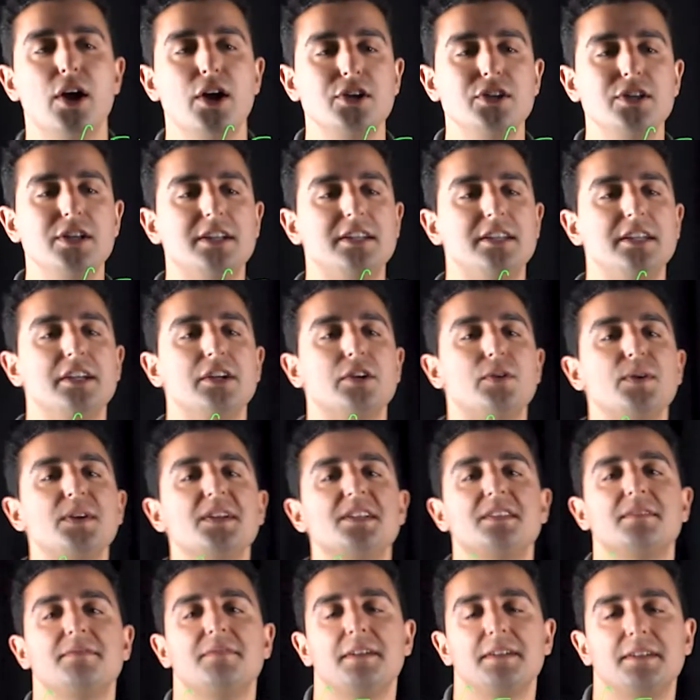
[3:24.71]
you need to
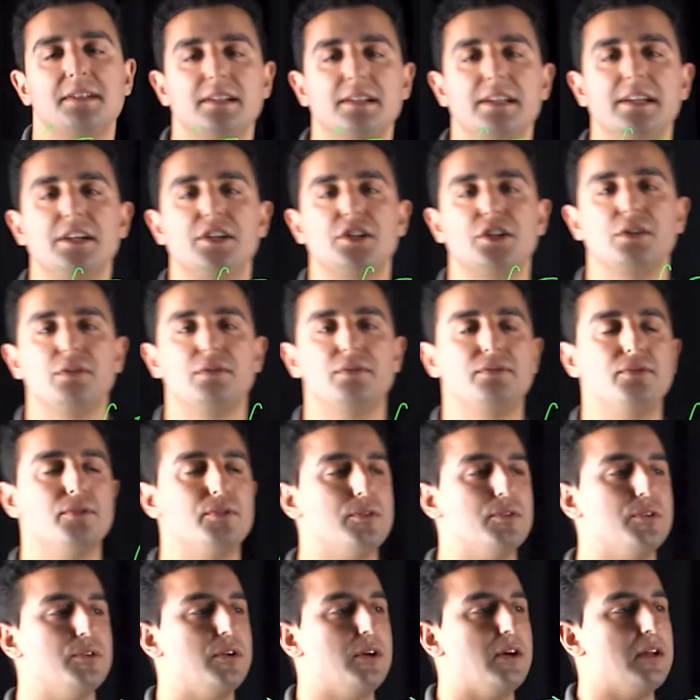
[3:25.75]
increase the ventilation
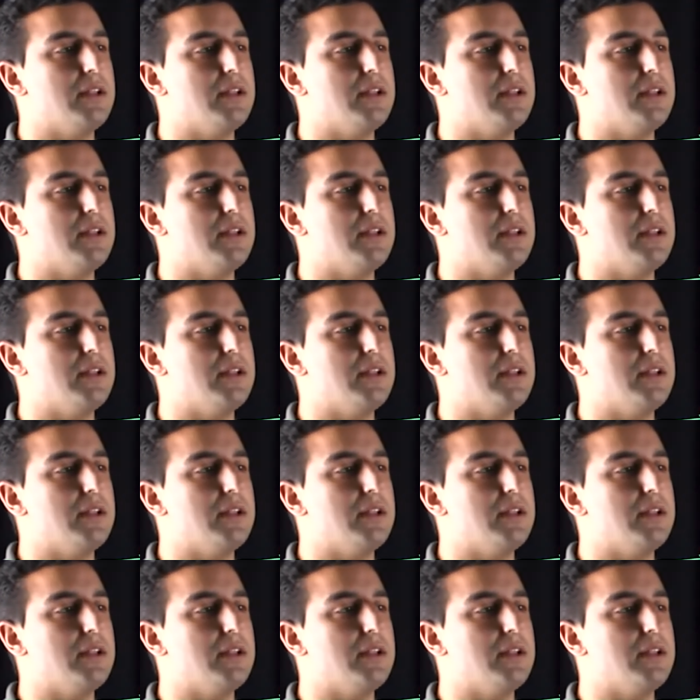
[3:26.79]
for